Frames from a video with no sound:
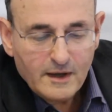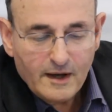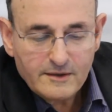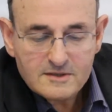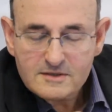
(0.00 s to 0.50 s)

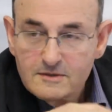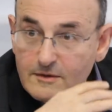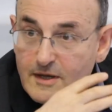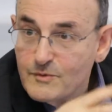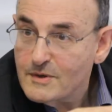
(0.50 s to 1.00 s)
And it's
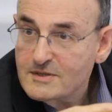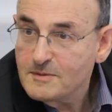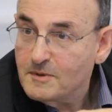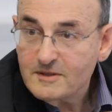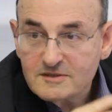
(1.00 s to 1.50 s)
not
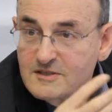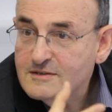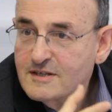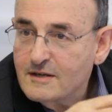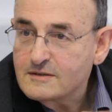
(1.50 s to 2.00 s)
unreasonable, it's
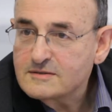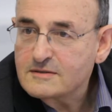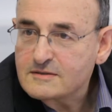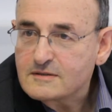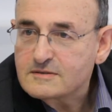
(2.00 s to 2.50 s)
just
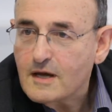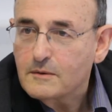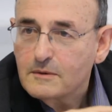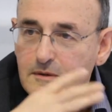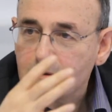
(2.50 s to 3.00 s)
inconsistent.
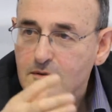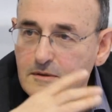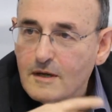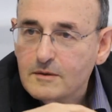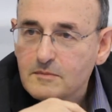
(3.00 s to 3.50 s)
So,
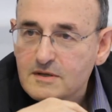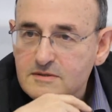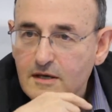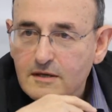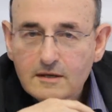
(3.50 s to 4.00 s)
you might
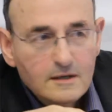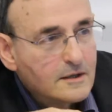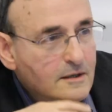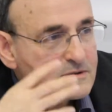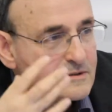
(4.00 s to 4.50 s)
say
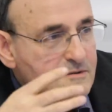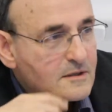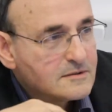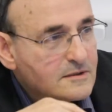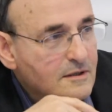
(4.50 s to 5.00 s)

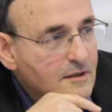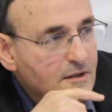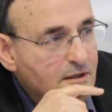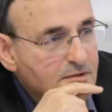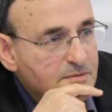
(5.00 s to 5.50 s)

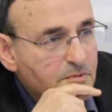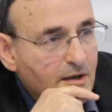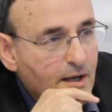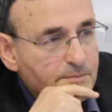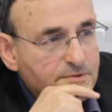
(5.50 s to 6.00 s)
inconsistency is
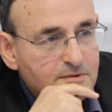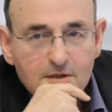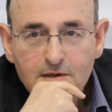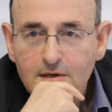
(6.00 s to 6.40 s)
perhaps